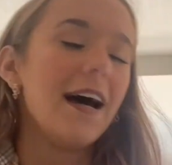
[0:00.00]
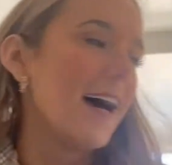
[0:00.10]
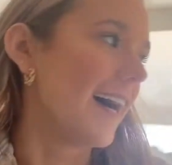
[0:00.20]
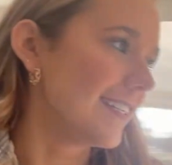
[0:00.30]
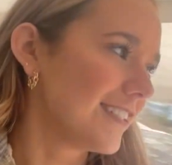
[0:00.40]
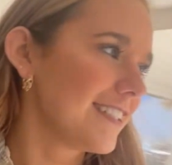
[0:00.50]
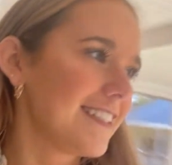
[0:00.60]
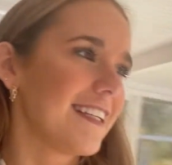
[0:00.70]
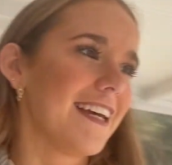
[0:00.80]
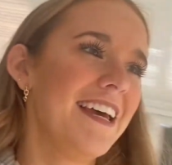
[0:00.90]
I
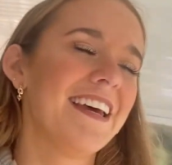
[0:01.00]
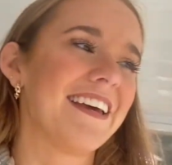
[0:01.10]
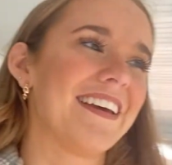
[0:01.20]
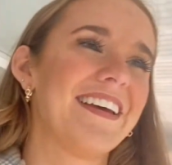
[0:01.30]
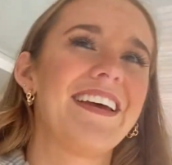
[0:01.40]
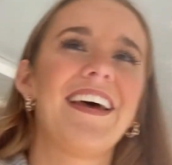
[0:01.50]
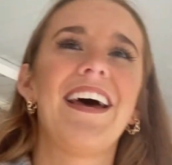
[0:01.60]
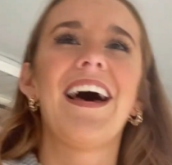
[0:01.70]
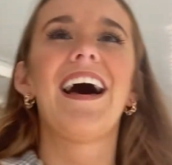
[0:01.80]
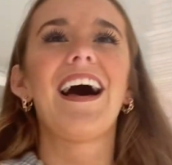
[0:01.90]
just.
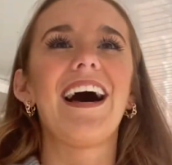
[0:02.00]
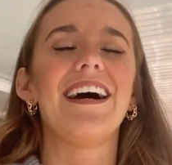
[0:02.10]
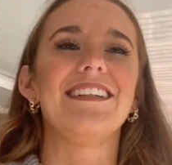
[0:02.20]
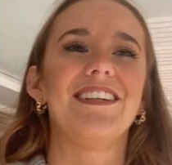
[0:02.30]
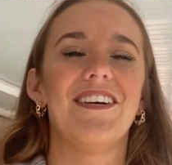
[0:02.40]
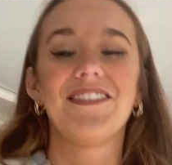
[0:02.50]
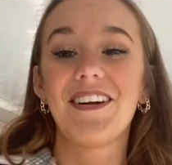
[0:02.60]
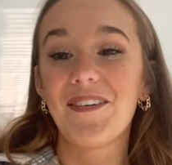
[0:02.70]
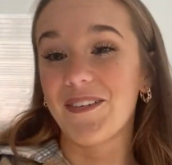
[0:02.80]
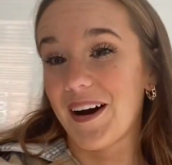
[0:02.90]
I don't
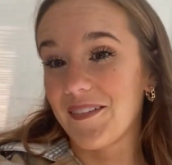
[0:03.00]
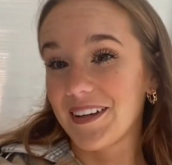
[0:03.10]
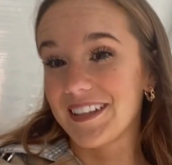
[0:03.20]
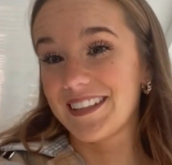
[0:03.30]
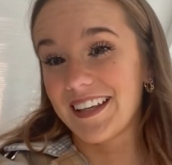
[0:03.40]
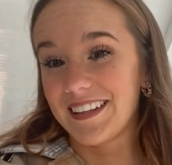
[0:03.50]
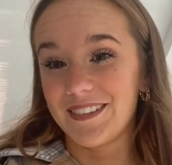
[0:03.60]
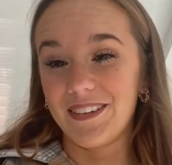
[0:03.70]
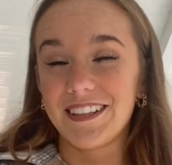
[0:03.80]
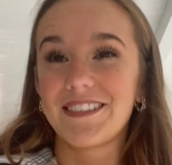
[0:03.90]
know where I'm gonna take these
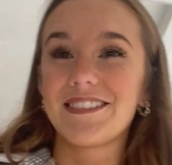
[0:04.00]
pictures